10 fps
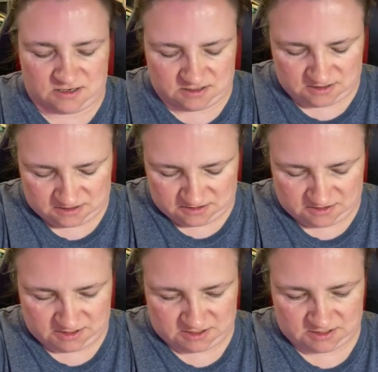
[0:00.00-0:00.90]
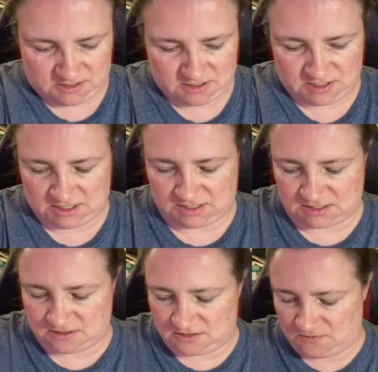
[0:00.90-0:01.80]
on a
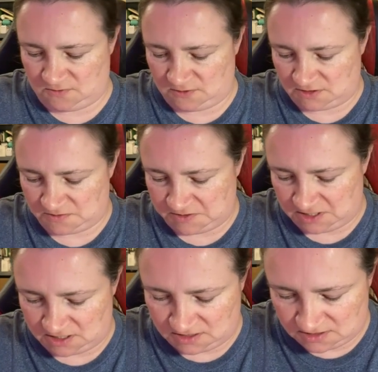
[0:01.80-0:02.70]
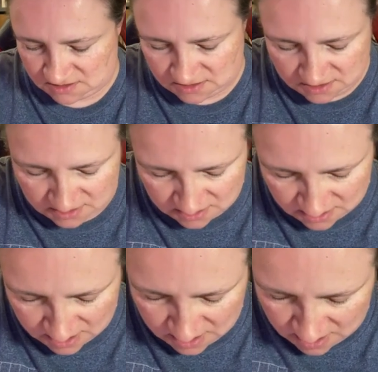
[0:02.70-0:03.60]
Star Wars piece.
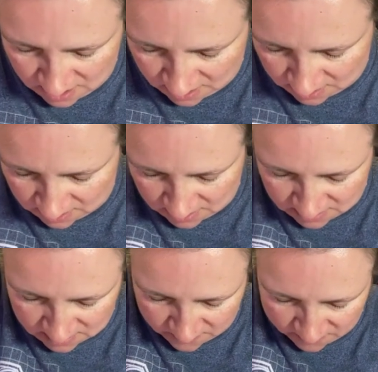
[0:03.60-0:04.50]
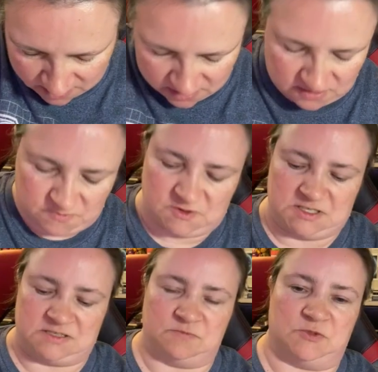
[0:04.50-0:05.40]
And it is from
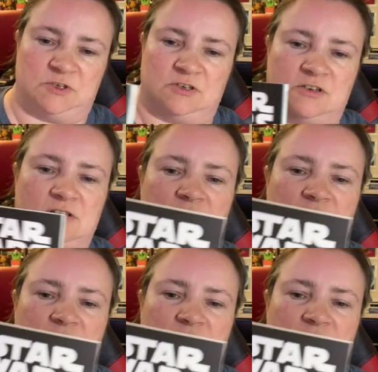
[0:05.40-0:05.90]
this book.